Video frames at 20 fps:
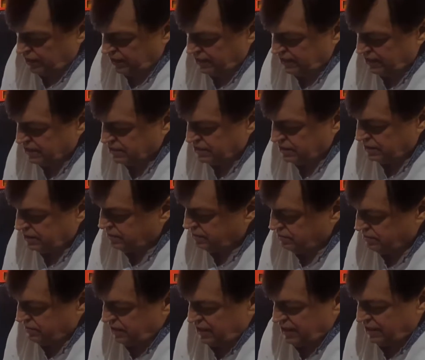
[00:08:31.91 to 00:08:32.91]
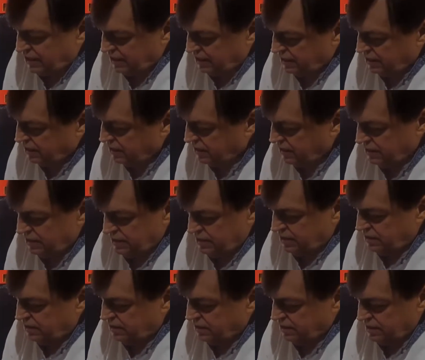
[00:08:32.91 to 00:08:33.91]
It doesn't matter
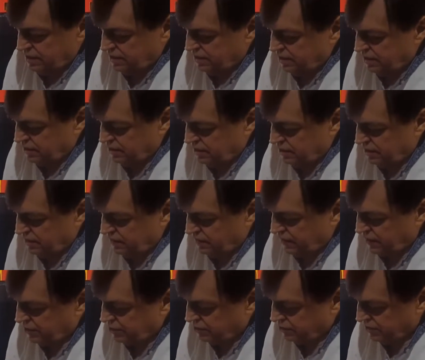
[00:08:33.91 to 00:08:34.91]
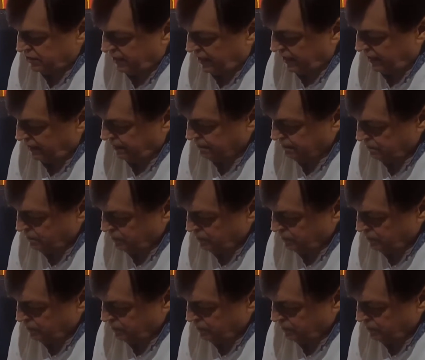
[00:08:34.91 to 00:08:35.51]
wet or dry.